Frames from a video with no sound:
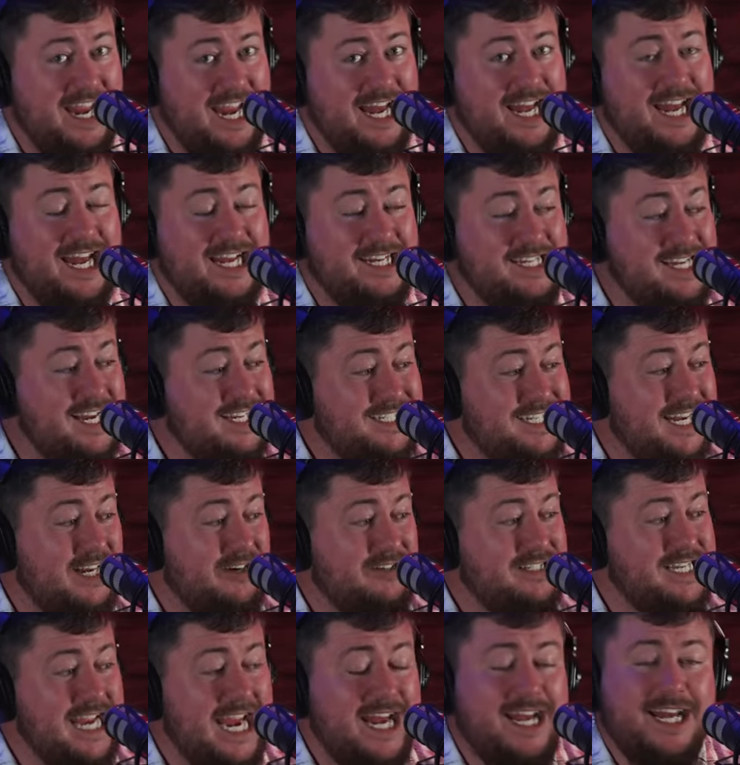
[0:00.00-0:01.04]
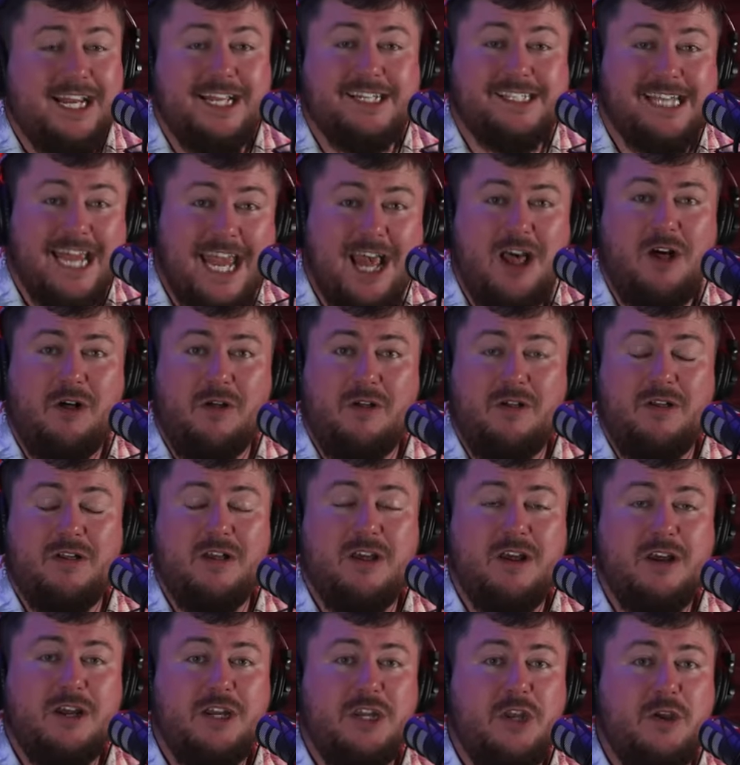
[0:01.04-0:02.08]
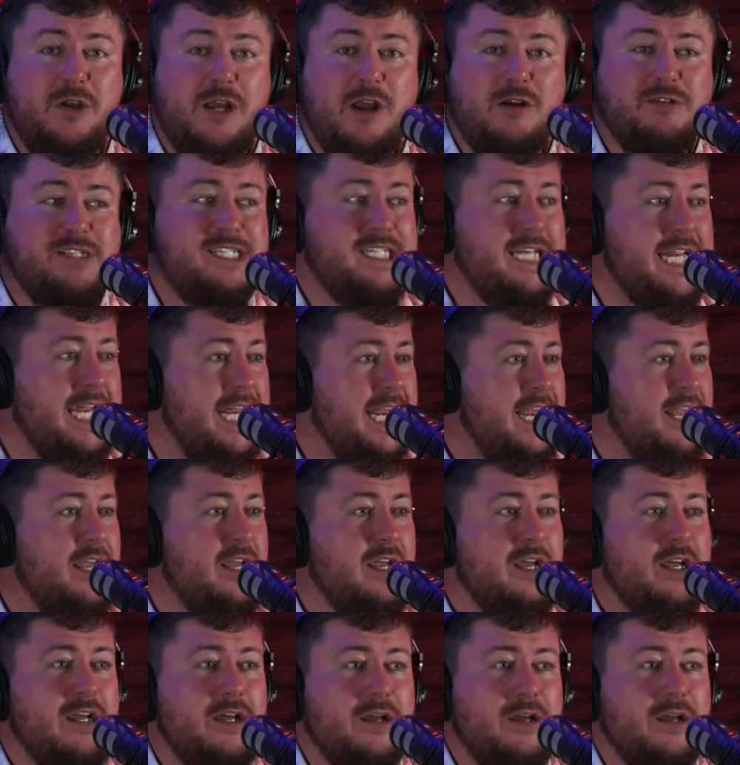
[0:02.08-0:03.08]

and it's entertaining as hell. You go see